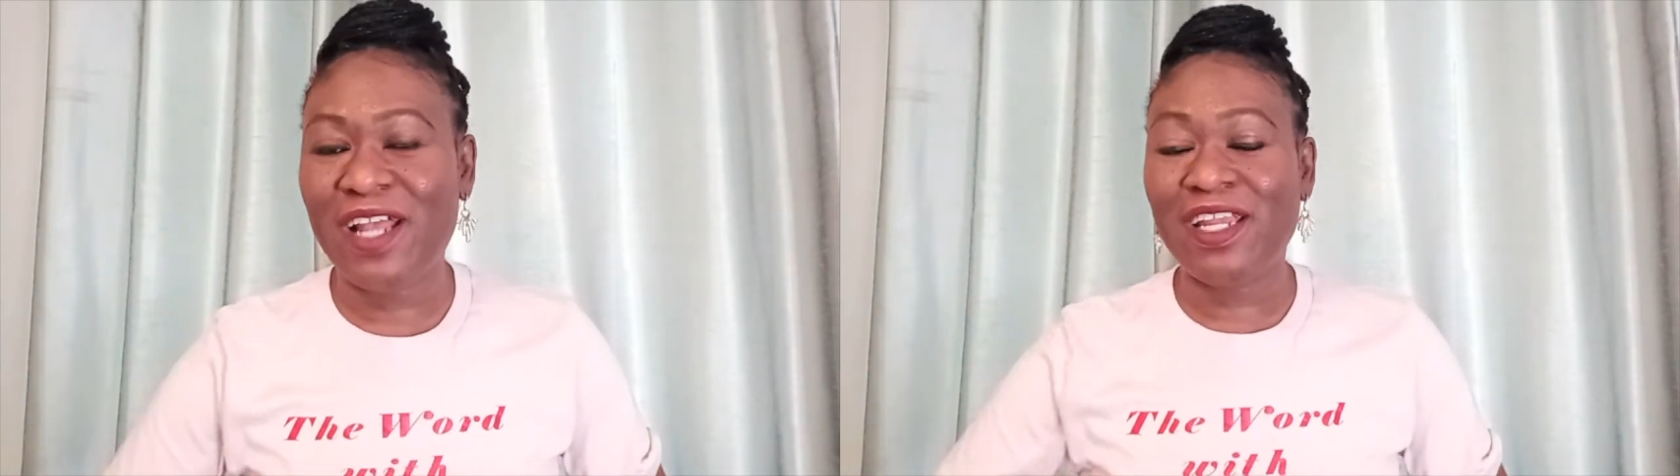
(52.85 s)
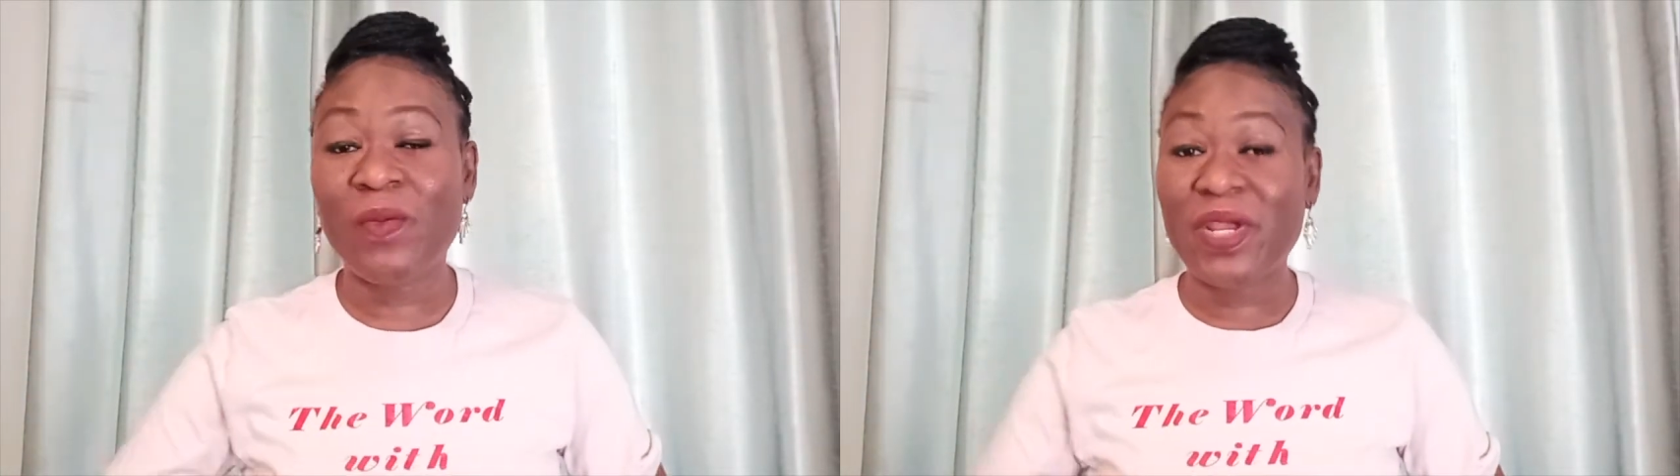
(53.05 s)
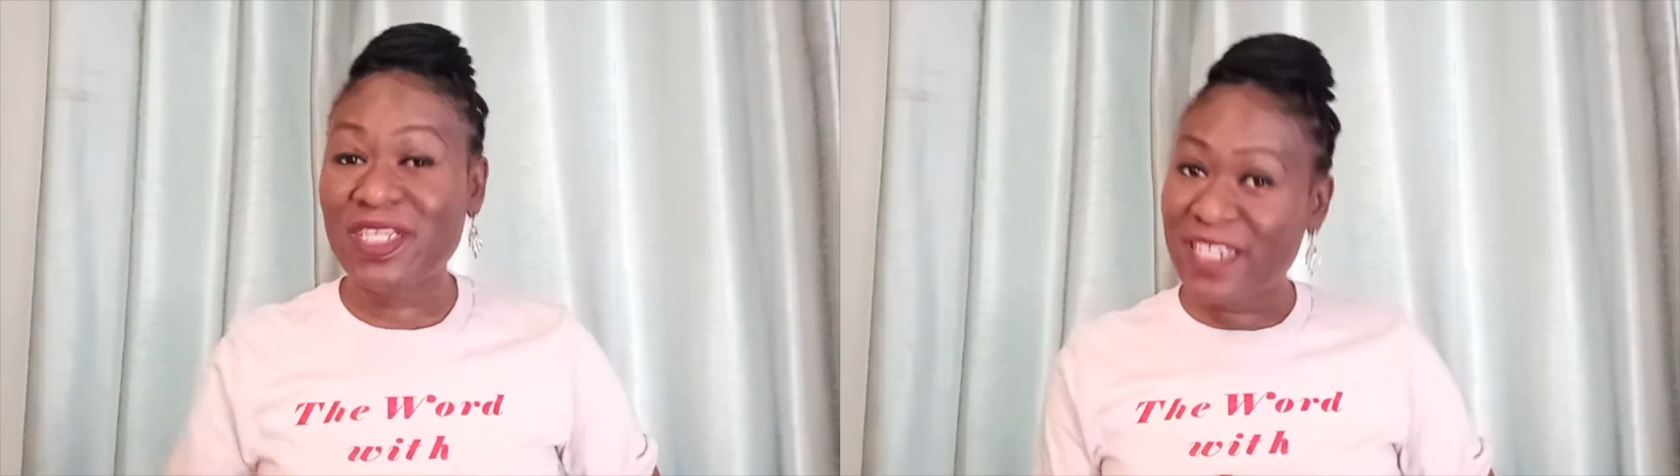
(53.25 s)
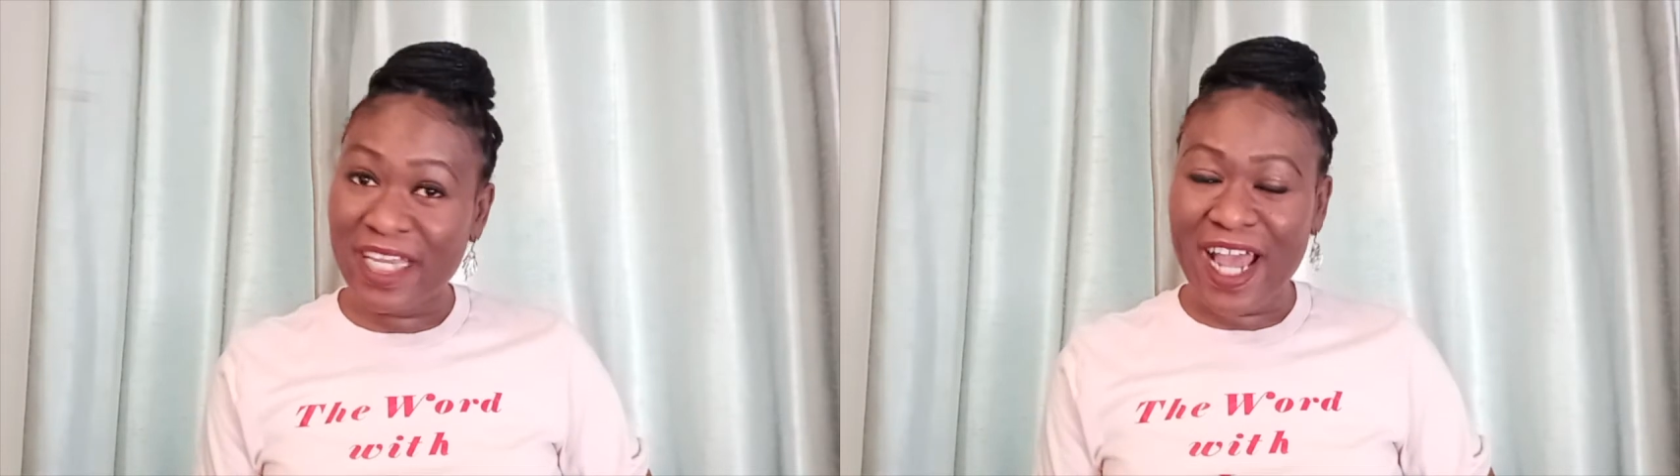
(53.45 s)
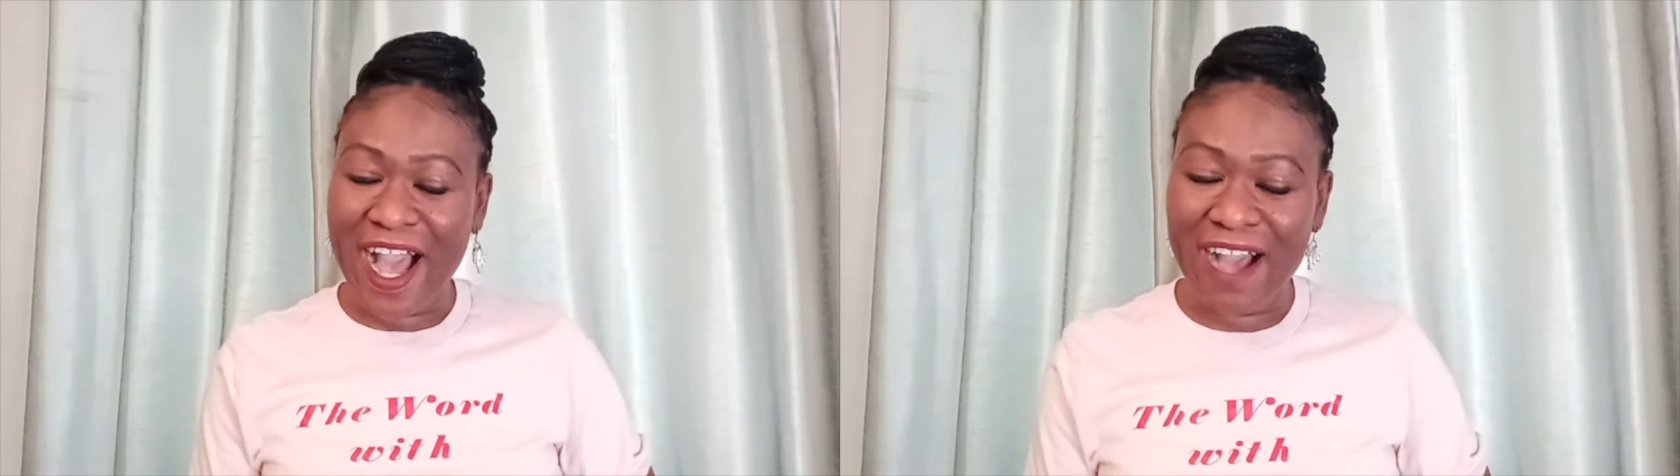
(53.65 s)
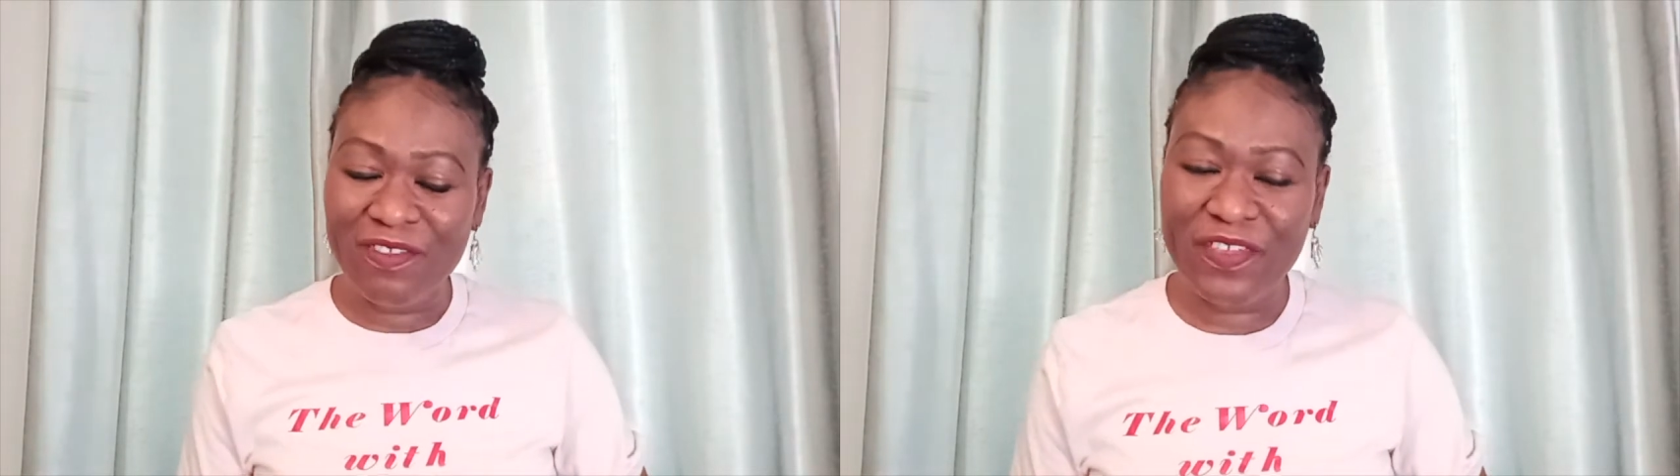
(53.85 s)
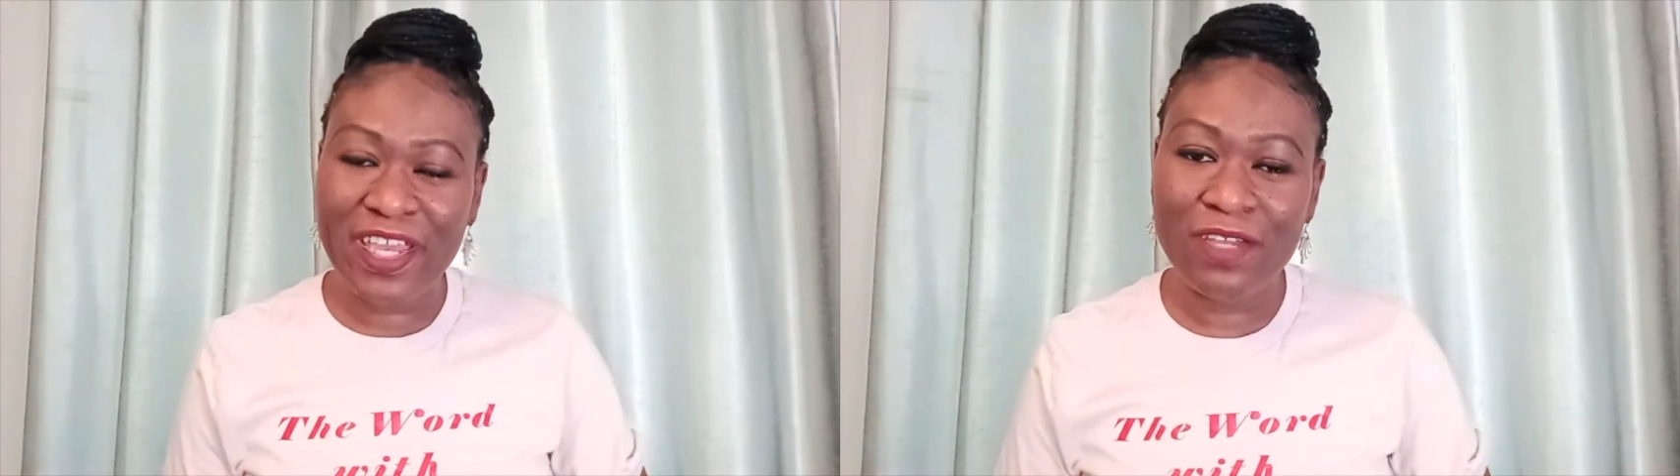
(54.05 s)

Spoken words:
and now we're in the second half,